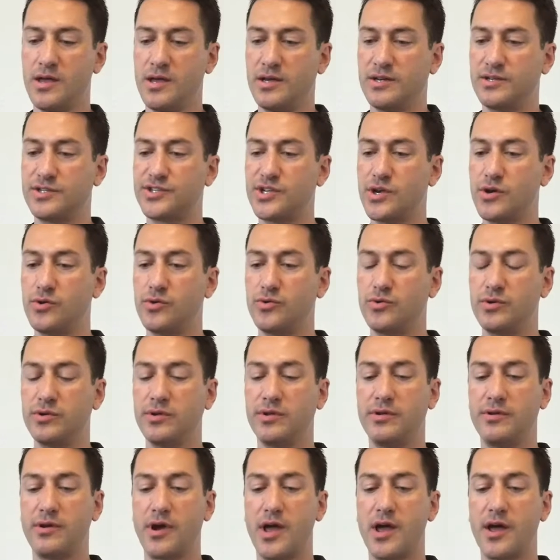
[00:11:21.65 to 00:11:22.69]
So
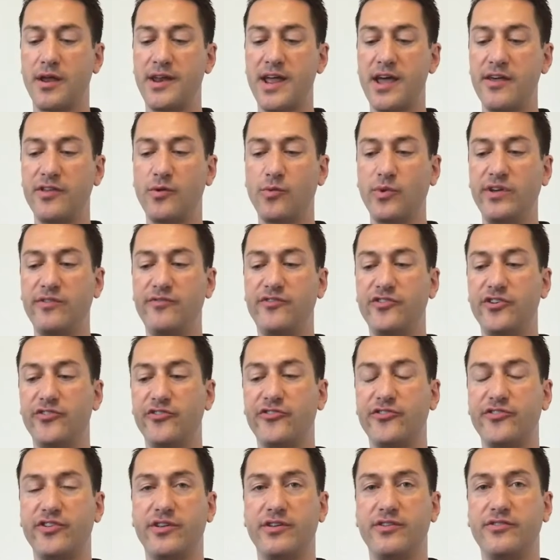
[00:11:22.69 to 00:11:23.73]
now that we've
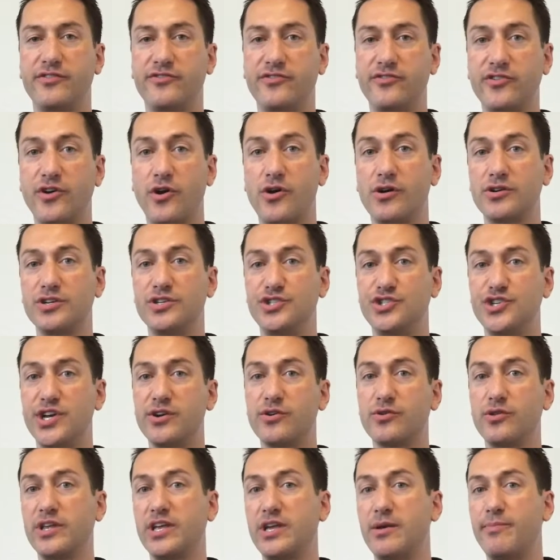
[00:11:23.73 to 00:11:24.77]
just talked
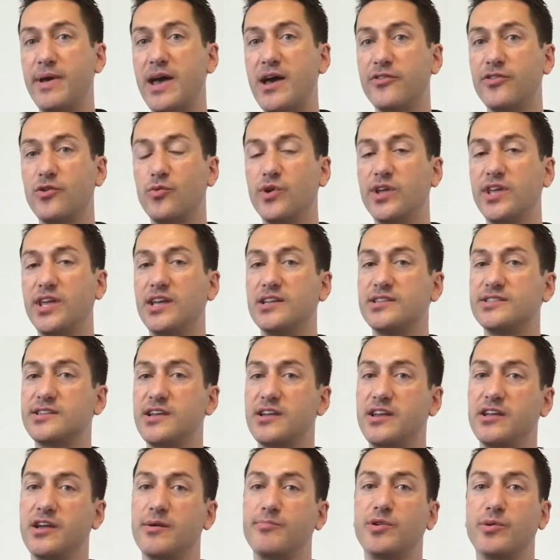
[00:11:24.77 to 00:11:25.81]
generally about the wiki and
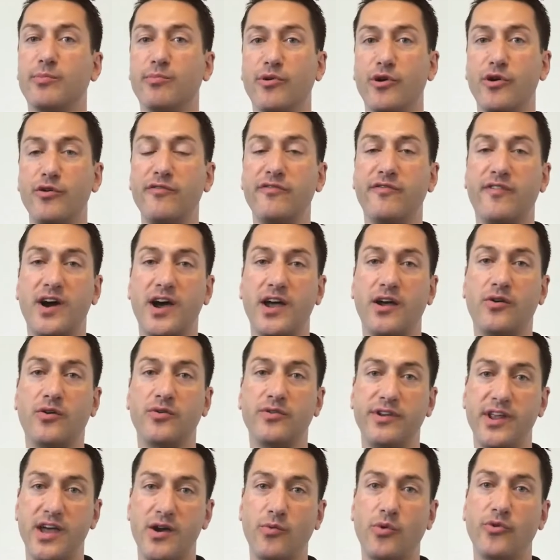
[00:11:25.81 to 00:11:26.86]
setting up your profile,
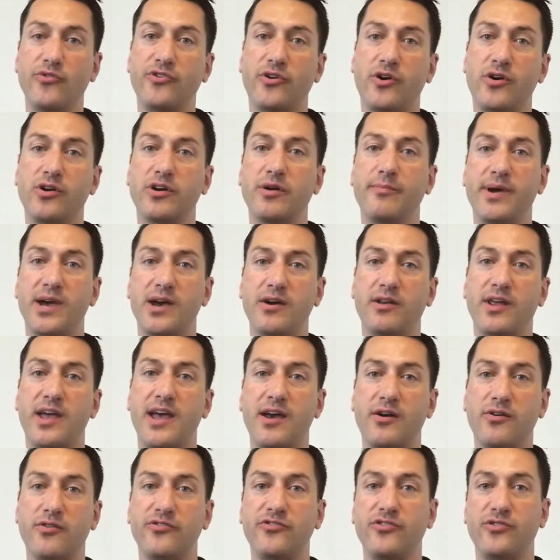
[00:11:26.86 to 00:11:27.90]
now we'll talk about
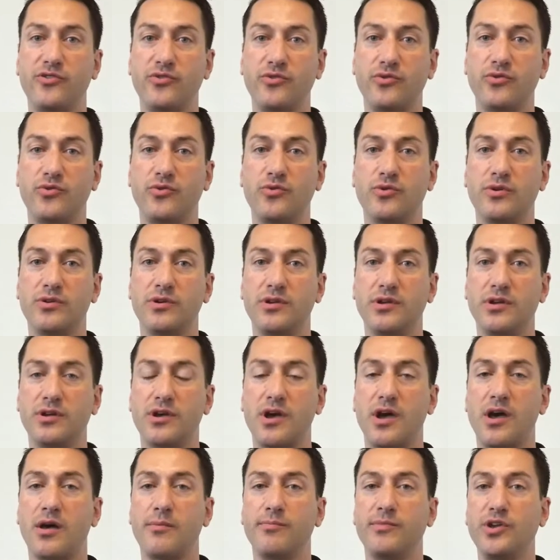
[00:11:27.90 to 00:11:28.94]
how to
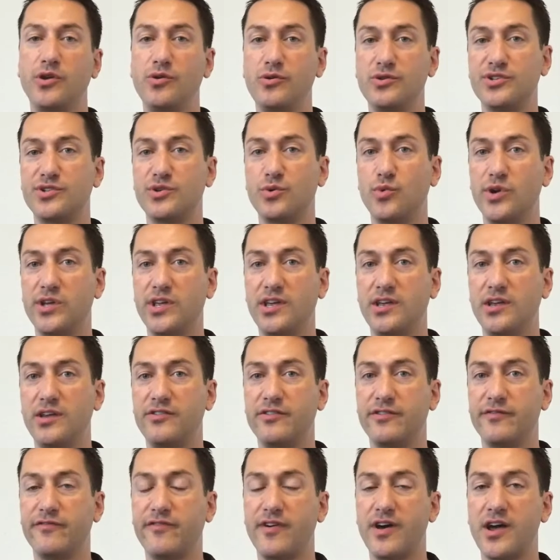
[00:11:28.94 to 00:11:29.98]
use the wiki
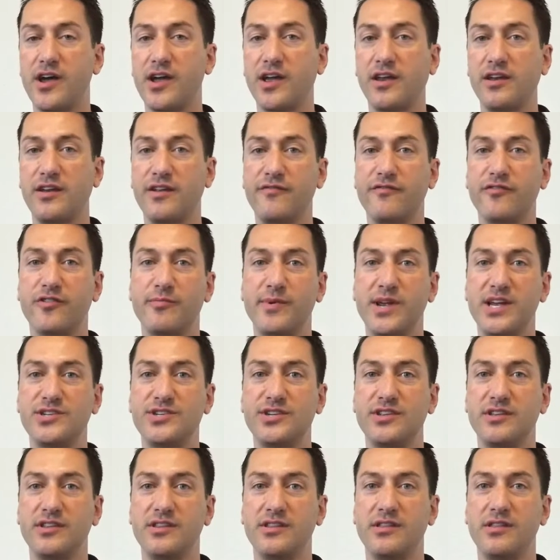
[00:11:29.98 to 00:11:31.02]
to find
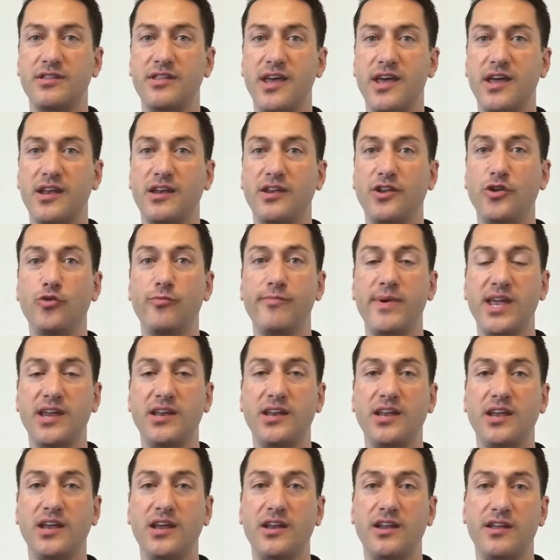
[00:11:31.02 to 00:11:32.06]
information that you may
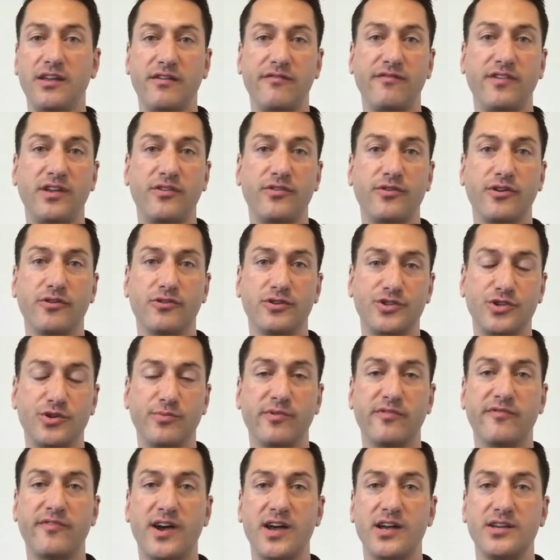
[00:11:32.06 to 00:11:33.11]
need if either your
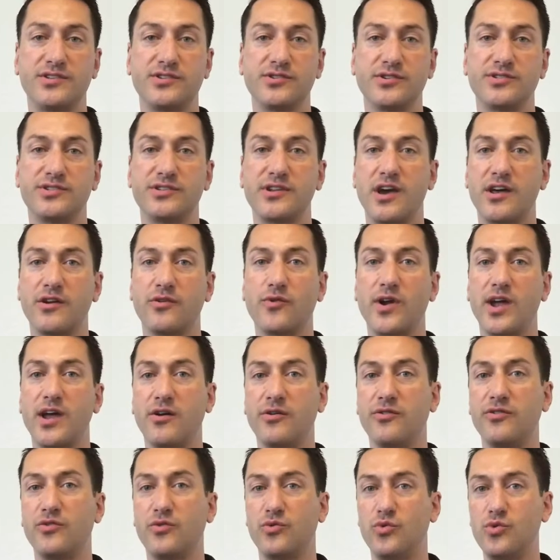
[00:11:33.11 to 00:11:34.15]
supervisor is not
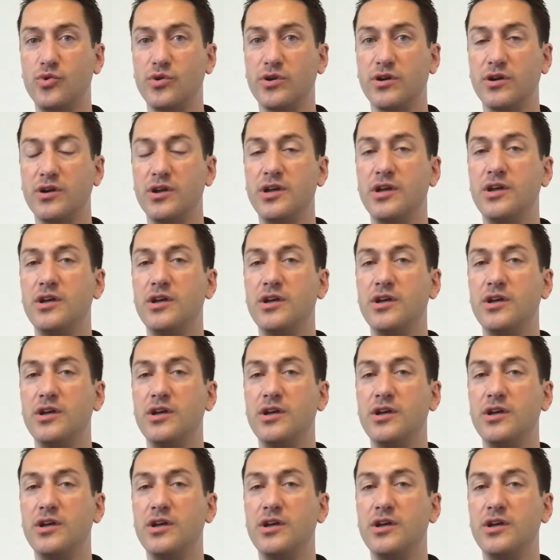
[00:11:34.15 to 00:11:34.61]
around or